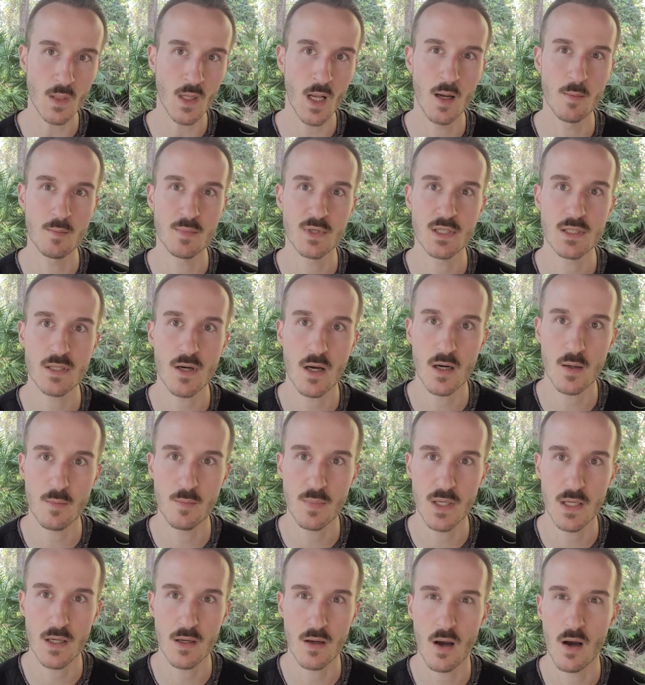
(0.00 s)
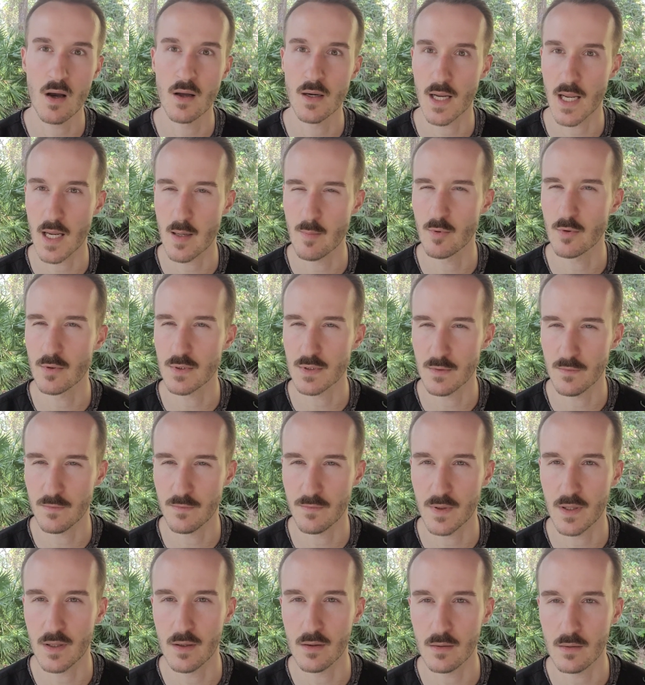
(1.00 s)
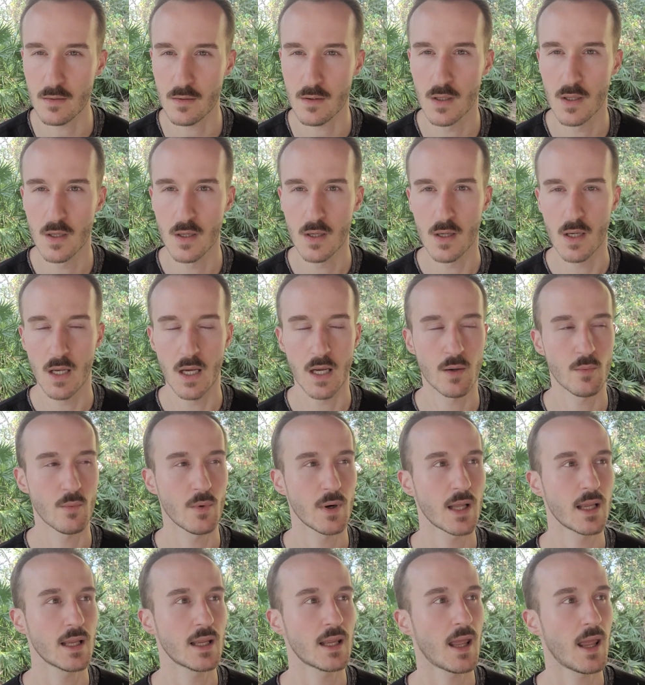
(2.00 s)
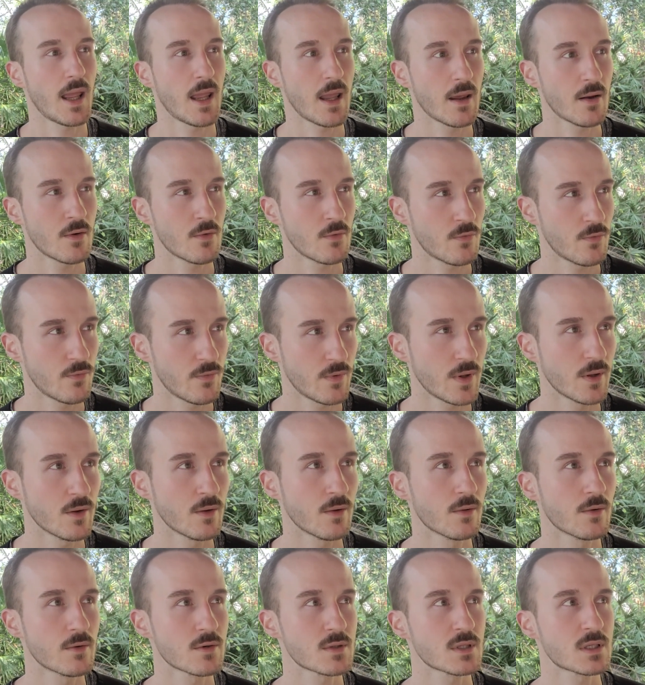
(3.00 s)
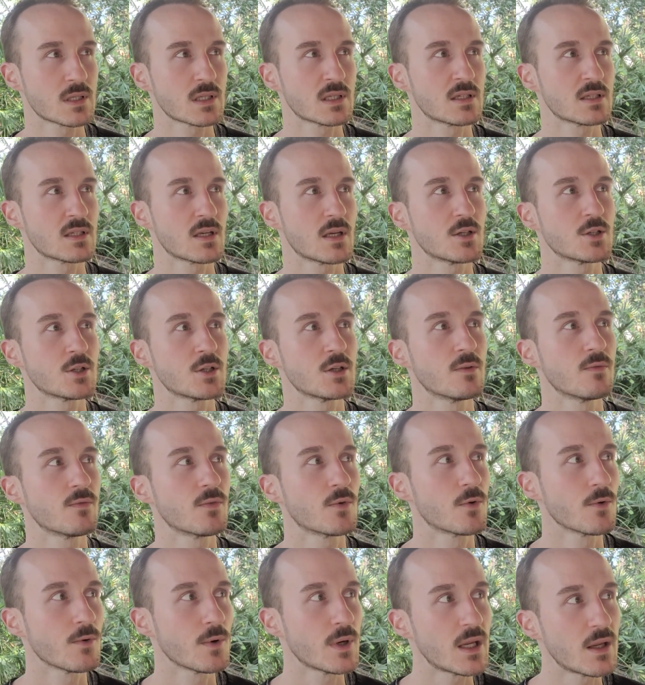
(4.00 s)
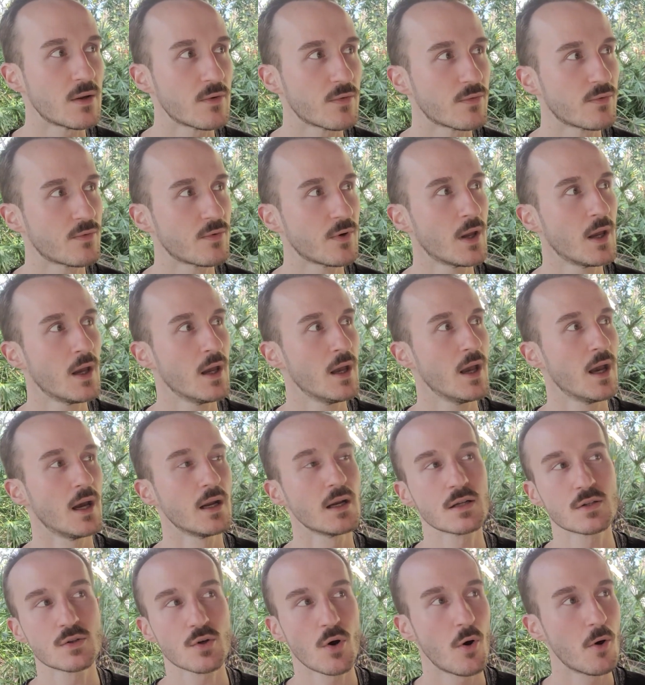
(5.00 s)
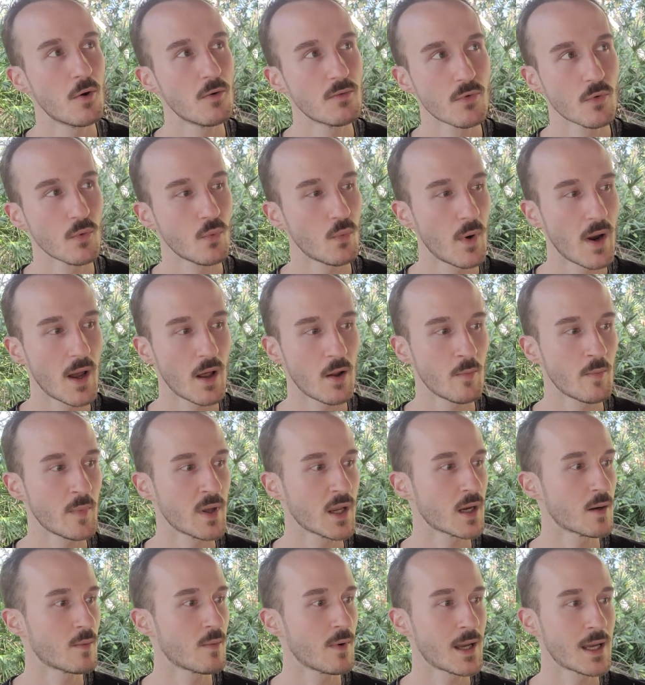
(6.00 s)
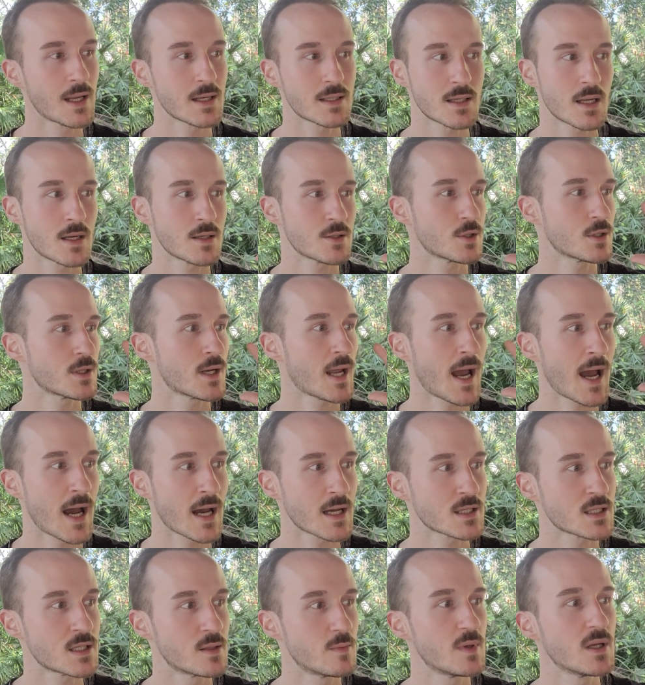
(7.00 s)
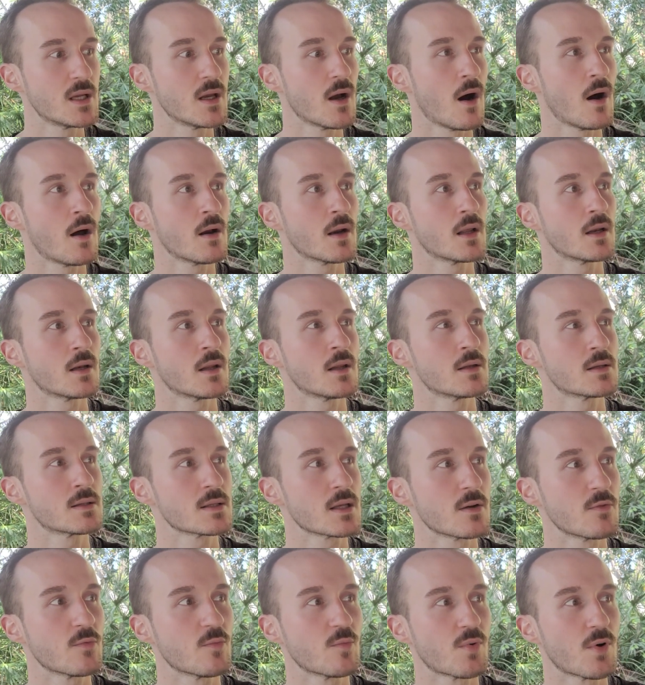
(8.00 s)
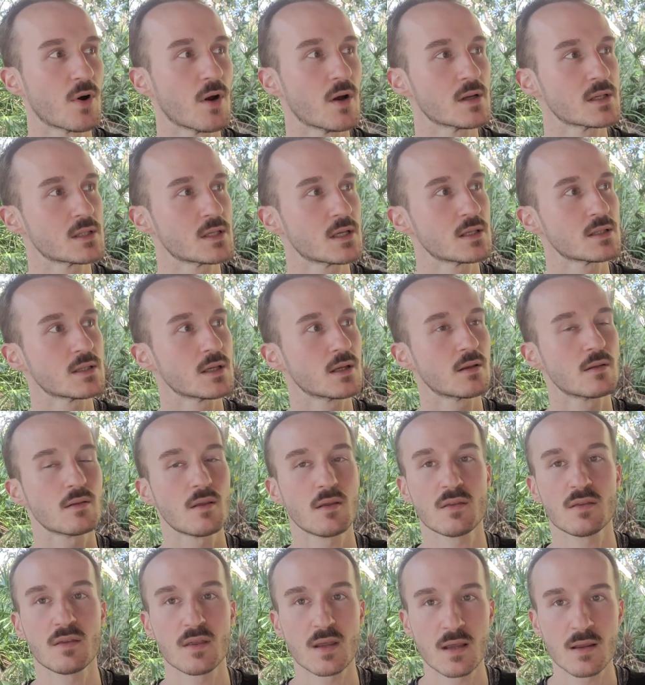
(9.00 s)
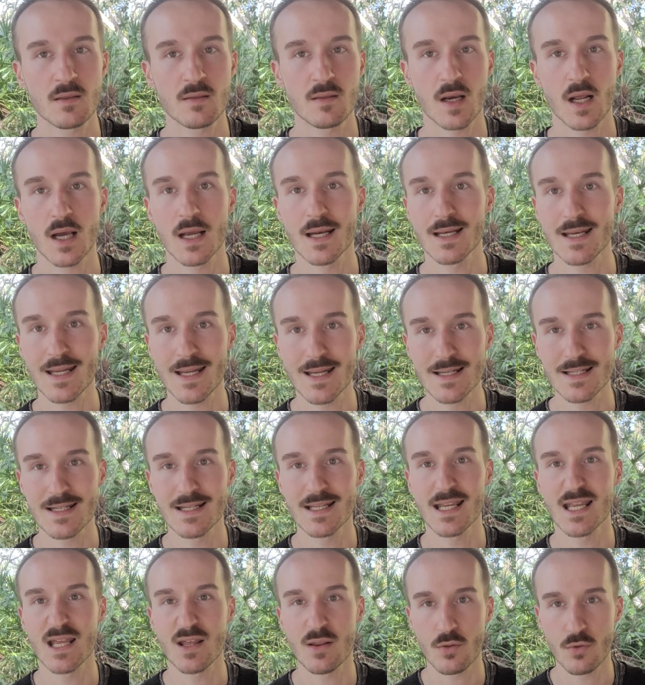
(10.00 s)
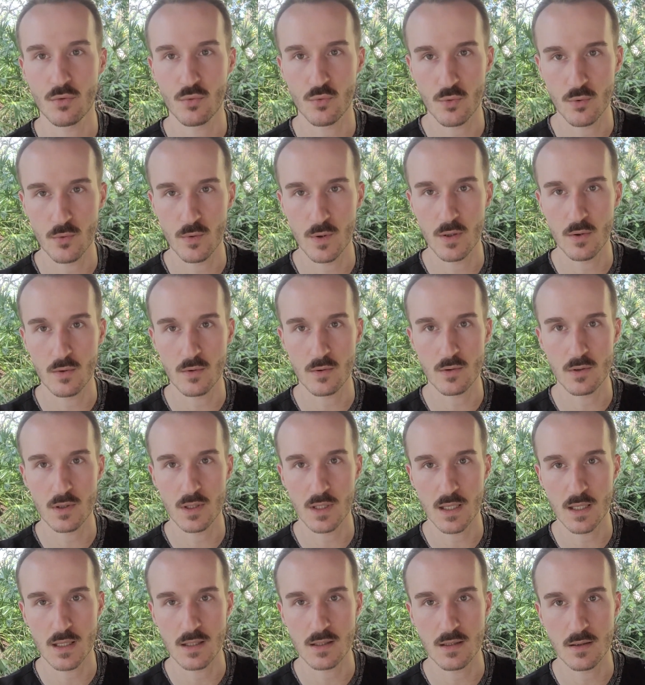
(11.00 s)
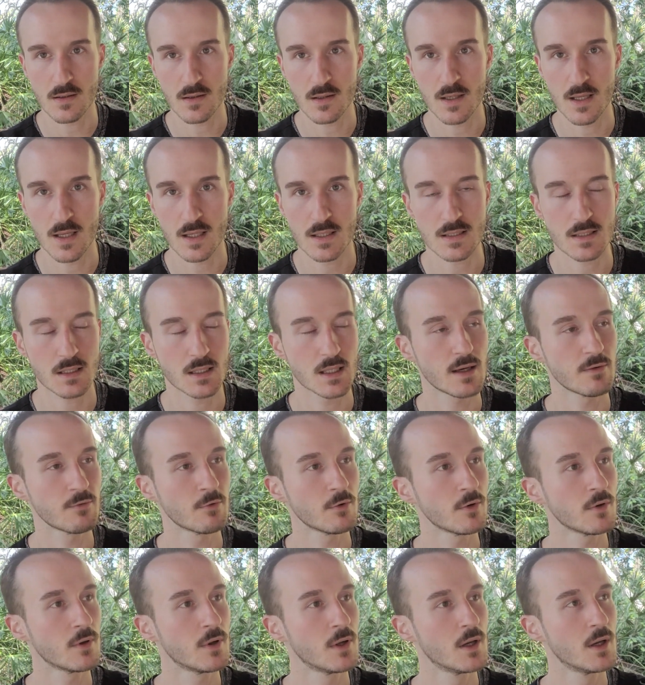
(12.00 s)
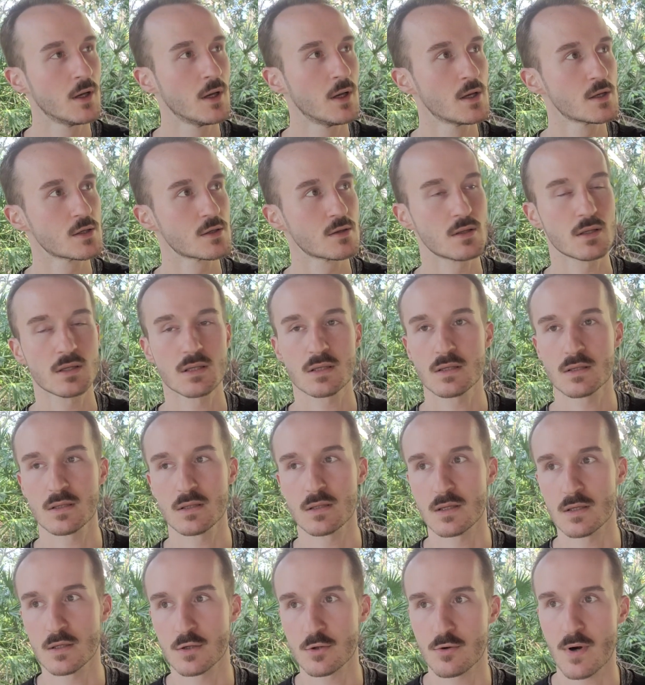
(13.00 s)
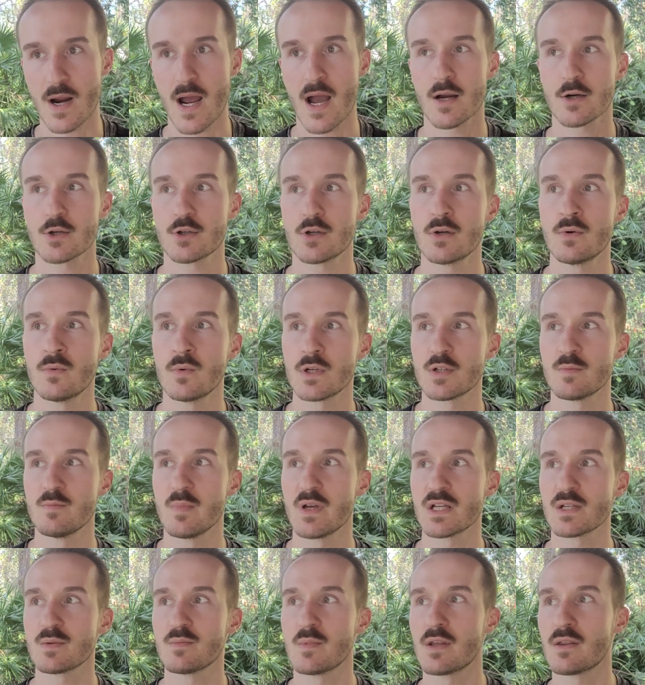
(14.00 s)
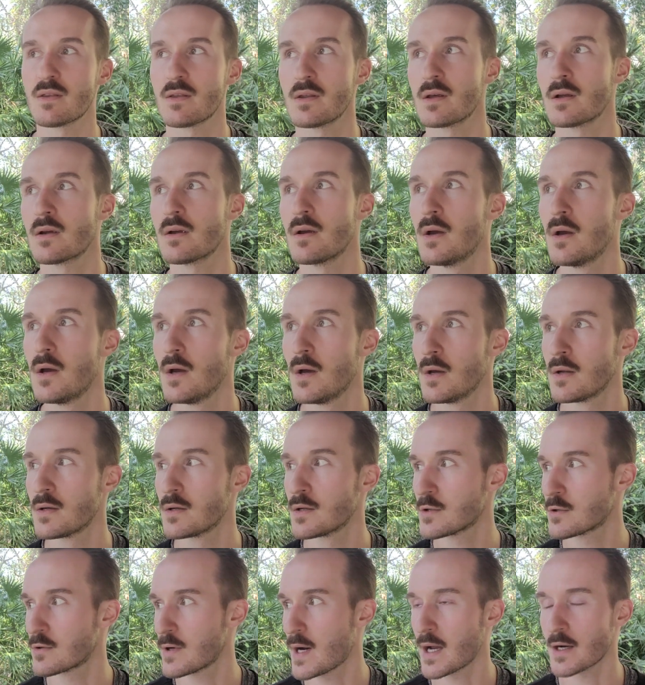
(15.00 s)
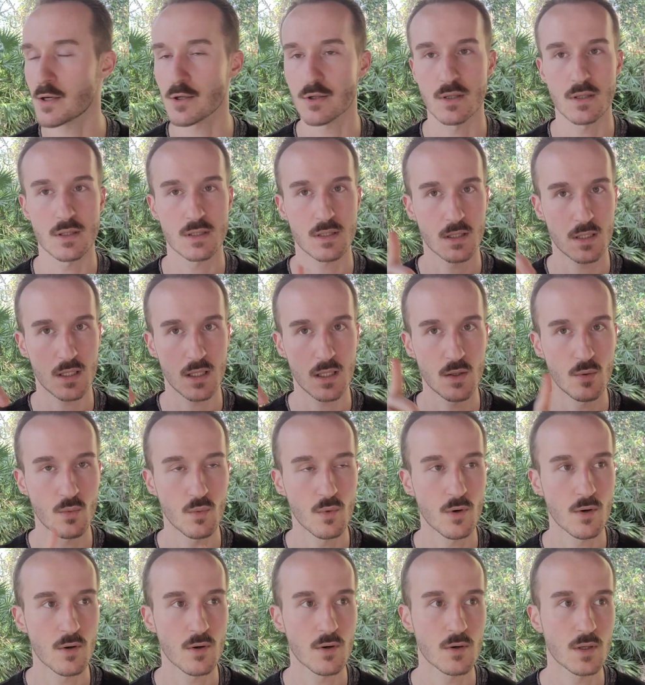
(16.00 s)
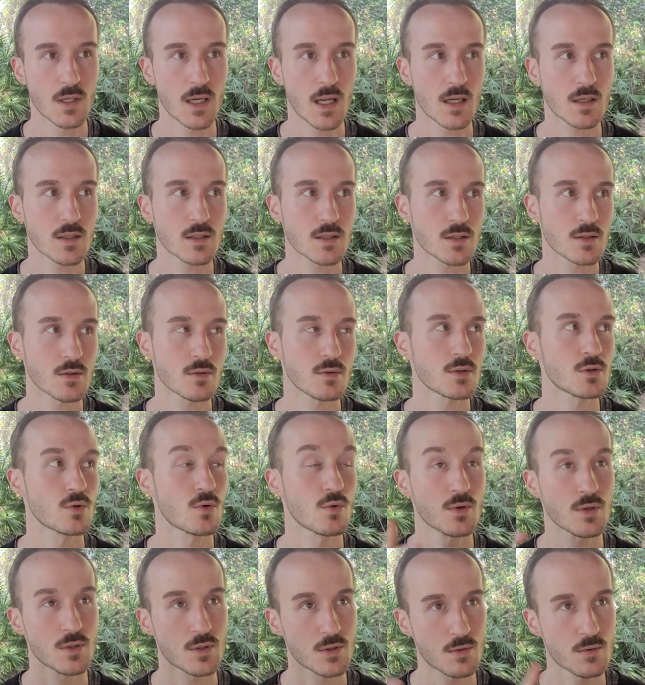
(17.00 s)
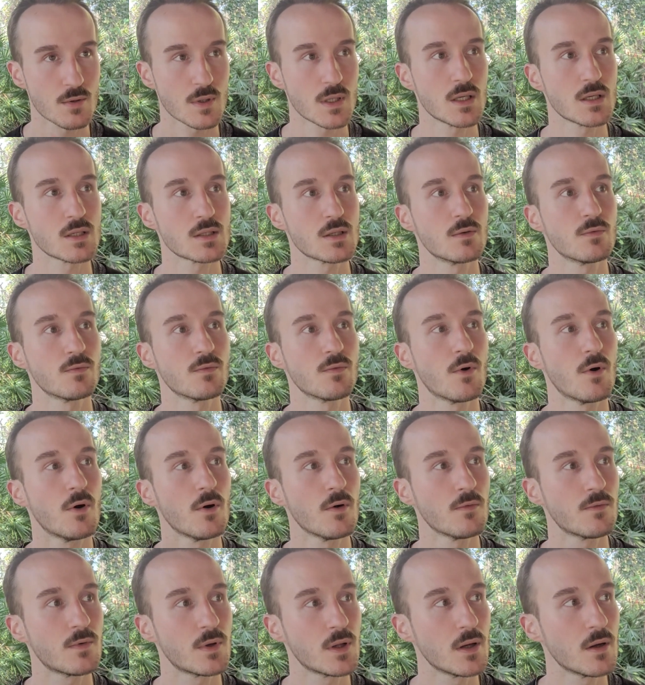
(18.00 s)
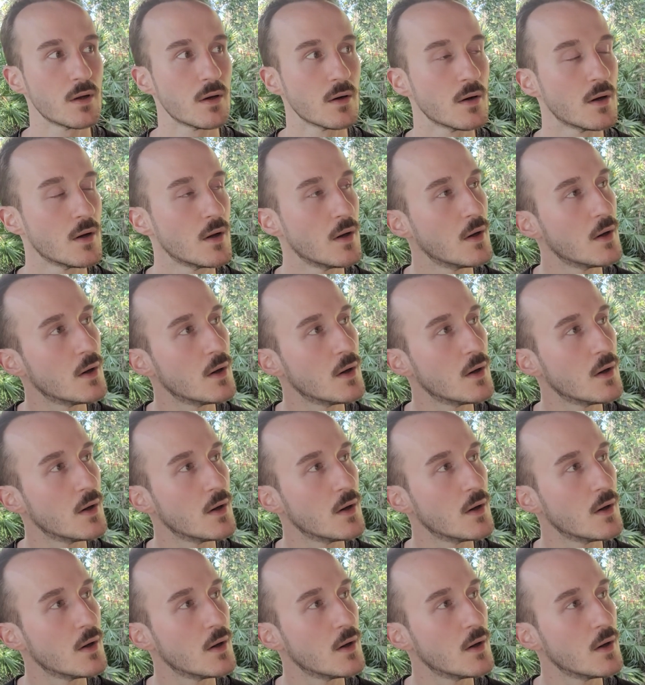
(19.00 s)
I'm stuck being unable to feel, and when I can feel, there's a sensation of grief, and it's overwhelming, and my attention has to be on it instead of processing the thing that I need to get through in order to get to the next level. So this is a distraction, which makes me think distraction is the key word, yes? So sorcery is involved here.